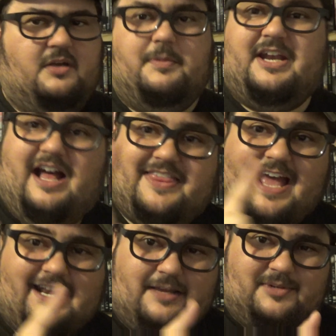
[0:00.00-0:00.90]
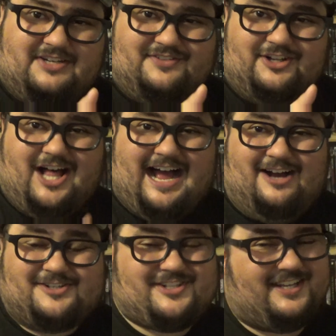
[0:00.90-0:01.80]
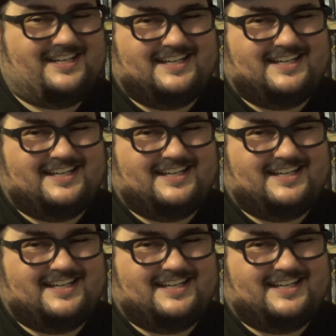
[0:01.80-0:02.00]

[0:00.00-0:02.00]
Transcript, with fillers: But not that Amityville house.